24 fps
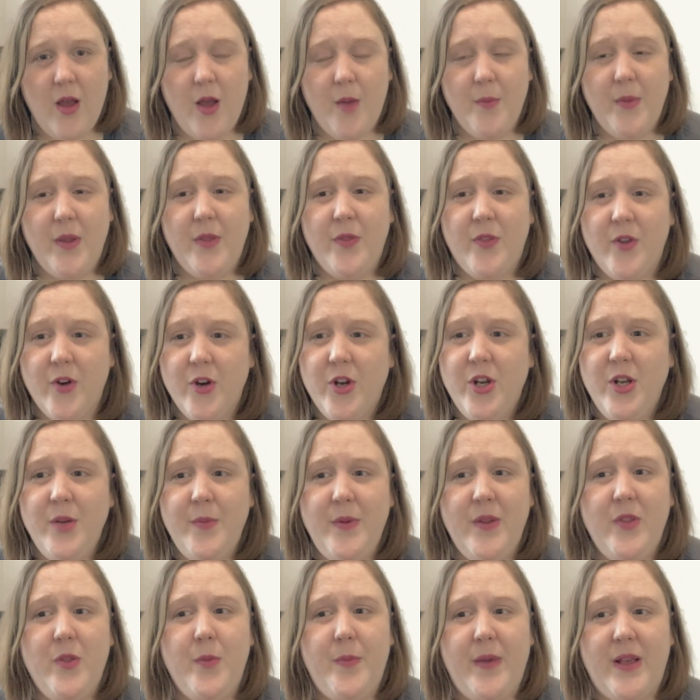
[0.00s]
They're going to
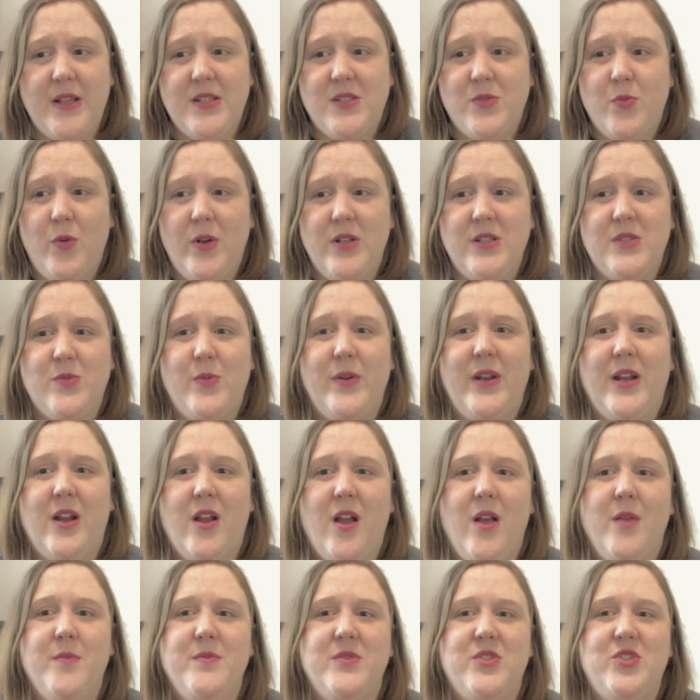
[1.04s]
be the best ones when it
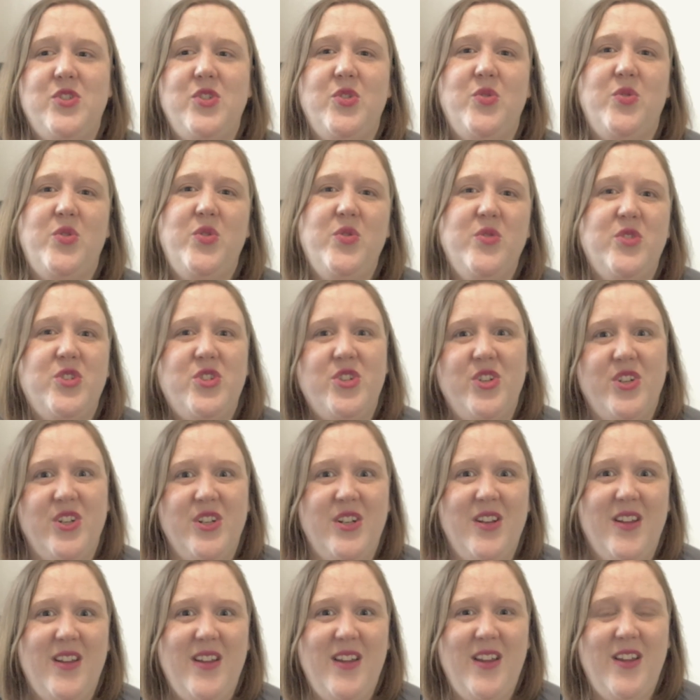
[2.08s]
comes to who
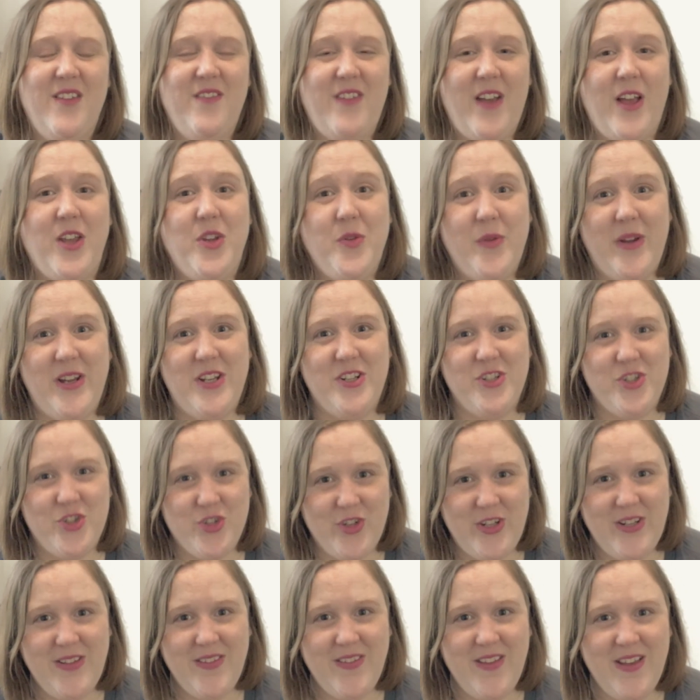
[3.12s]
should evaluate and
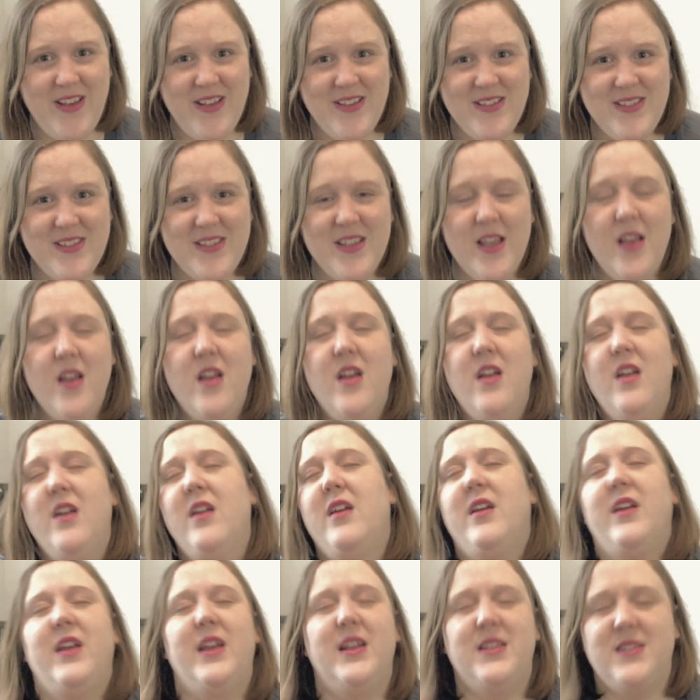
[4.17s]
treat this.
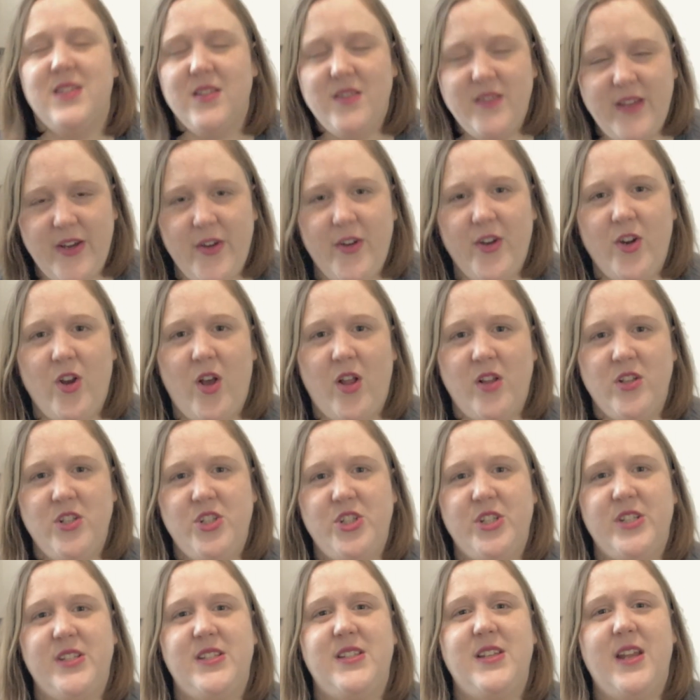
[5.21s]
It's a
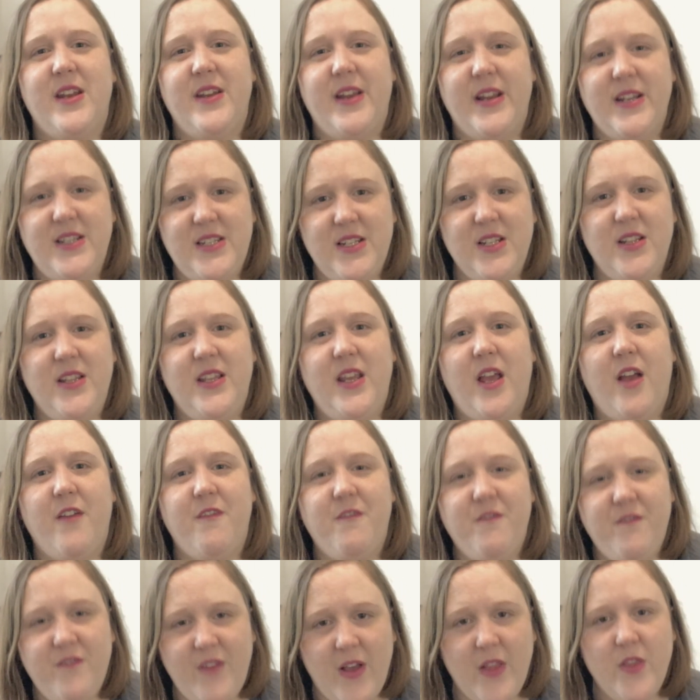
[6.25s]
laryngologist, and ideally a
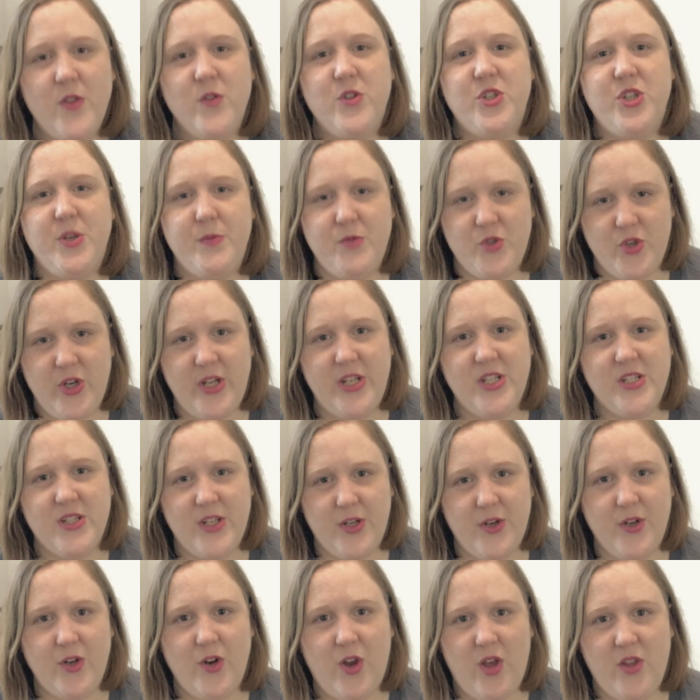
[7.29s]
fellowship trained
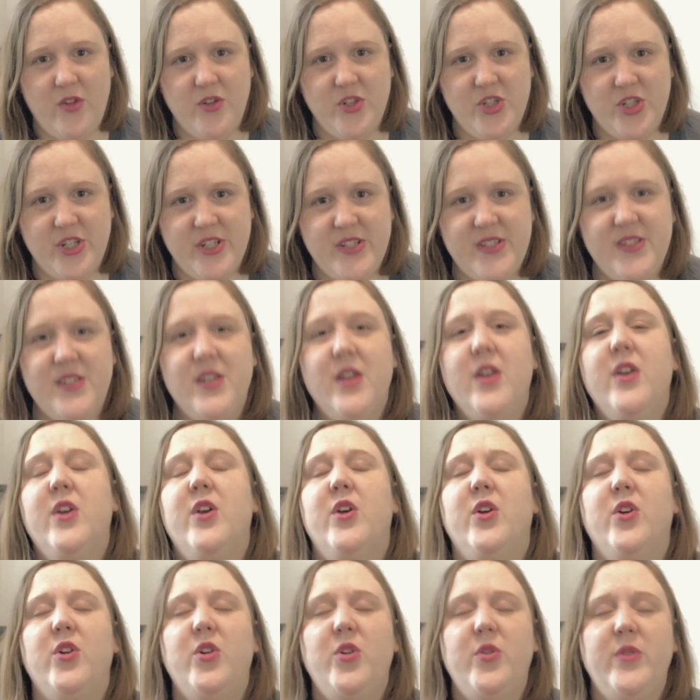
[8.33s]
laryngologist,
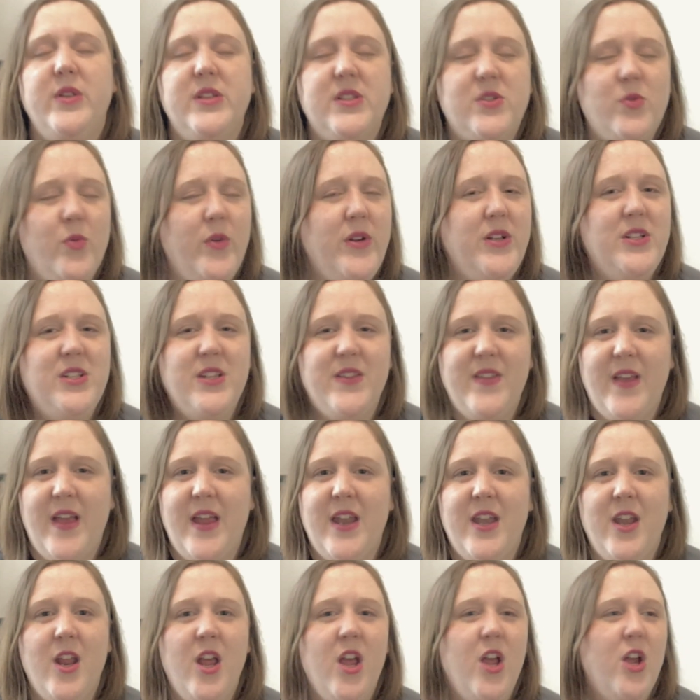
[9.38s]
who is going to
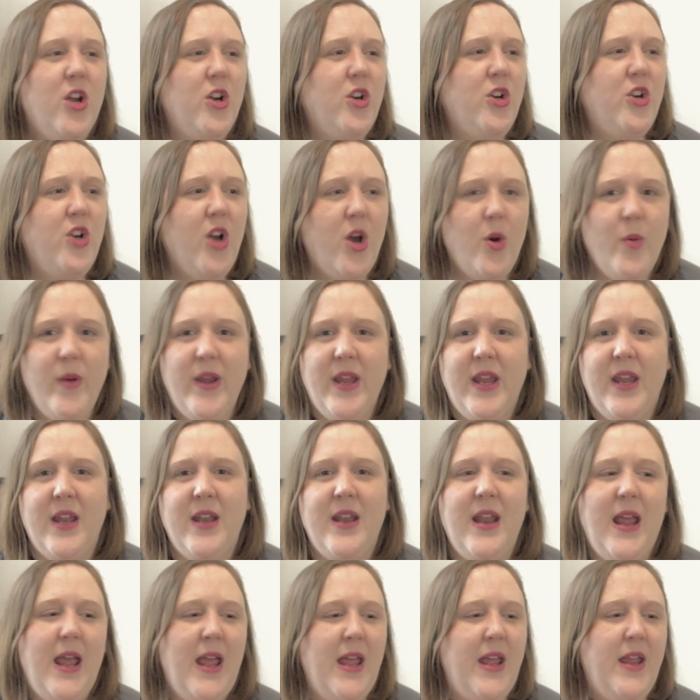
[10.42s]
then go in
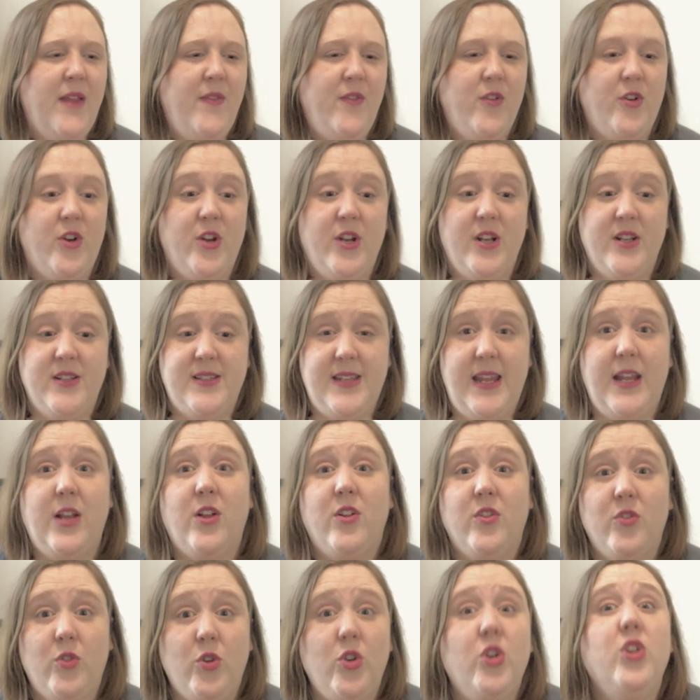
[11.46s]
and they're going to take
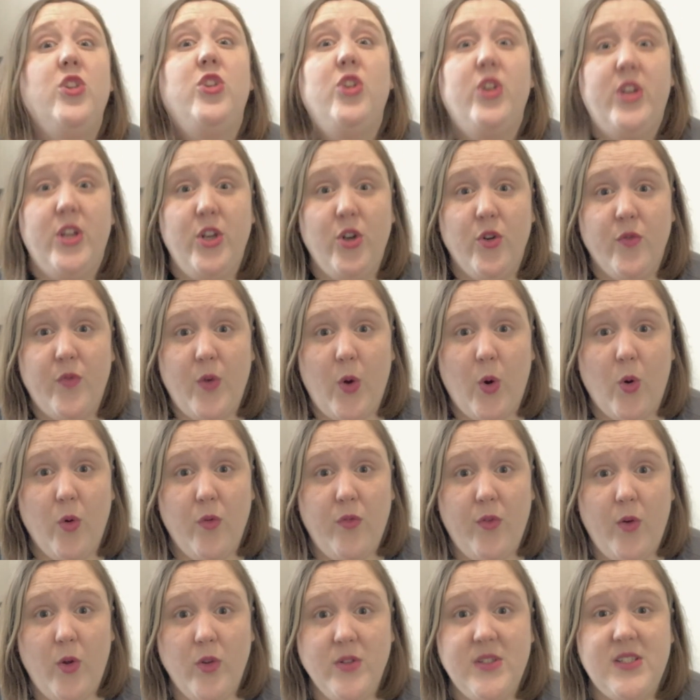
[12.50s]
a good look at your vocal
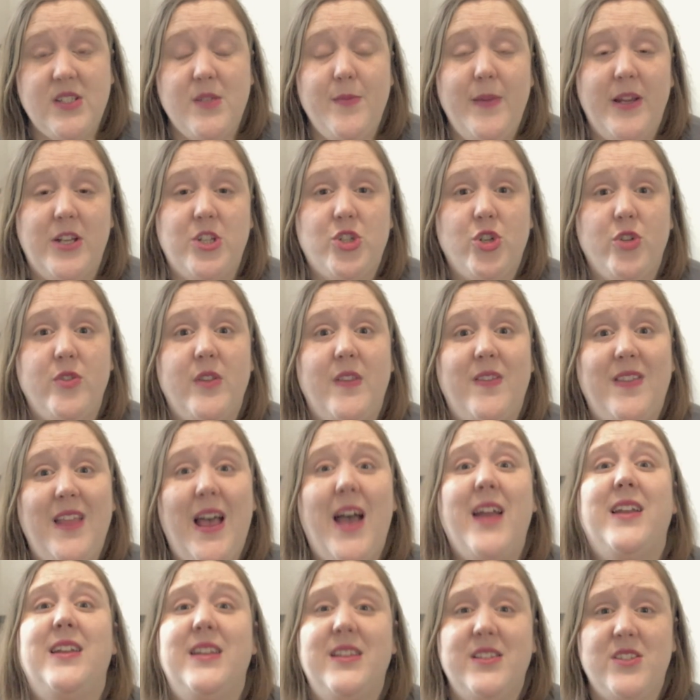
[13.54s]
folds to make sure that
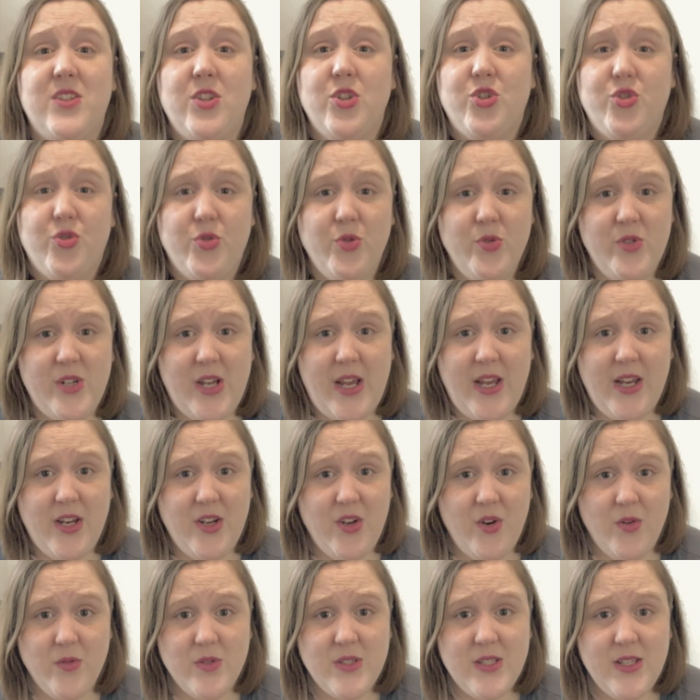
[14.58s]
that is the true
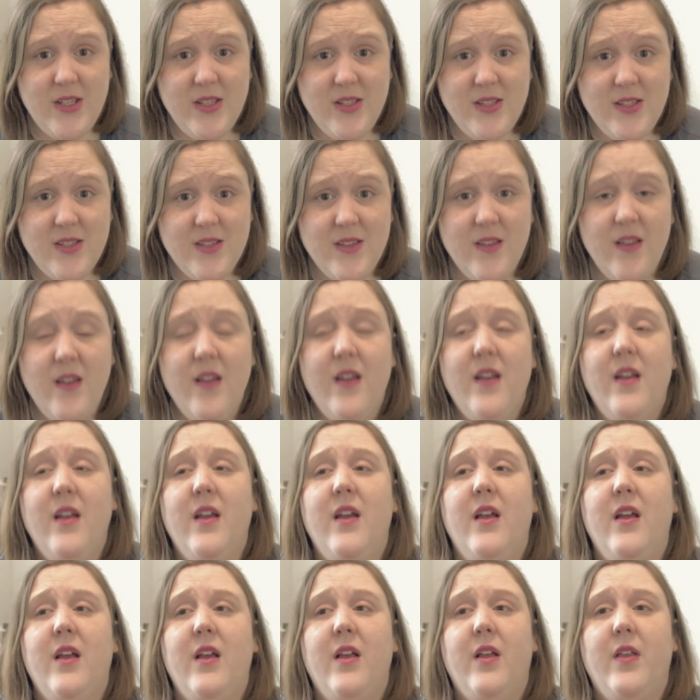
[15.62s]
diagnosis.
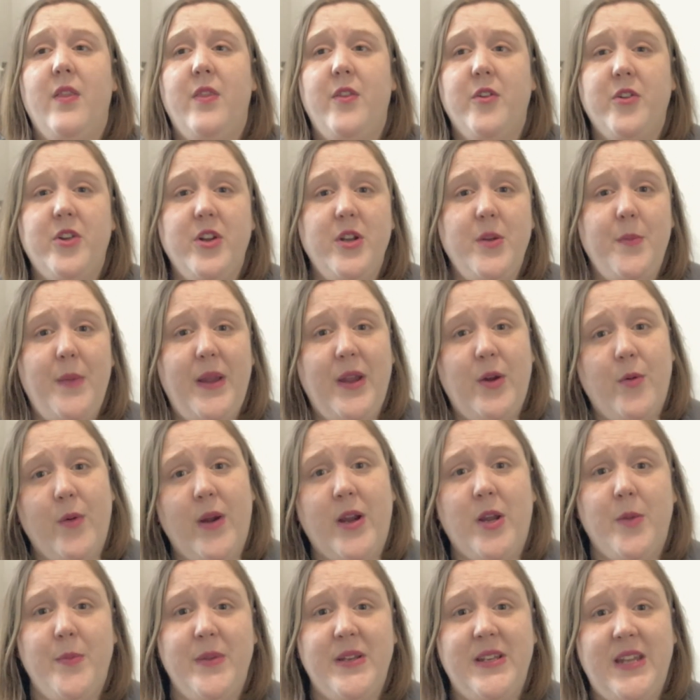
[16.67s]
They're going to make
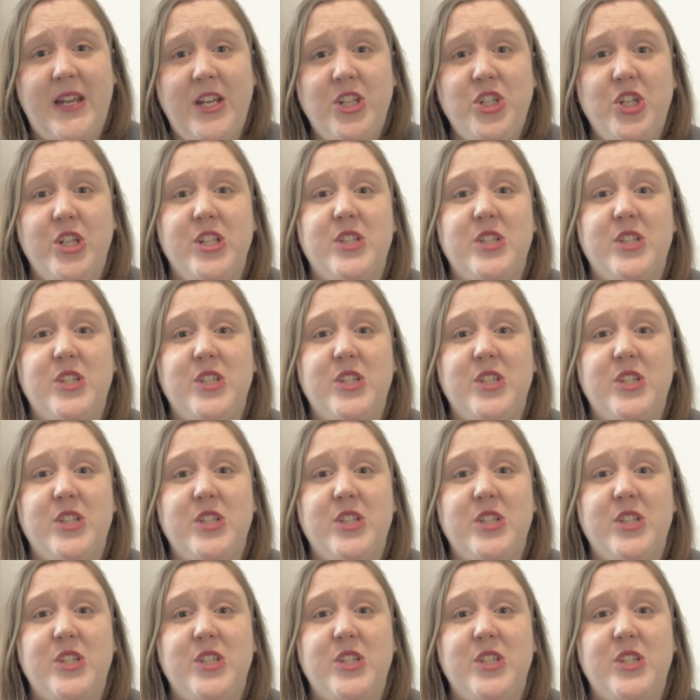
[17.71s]
recommendations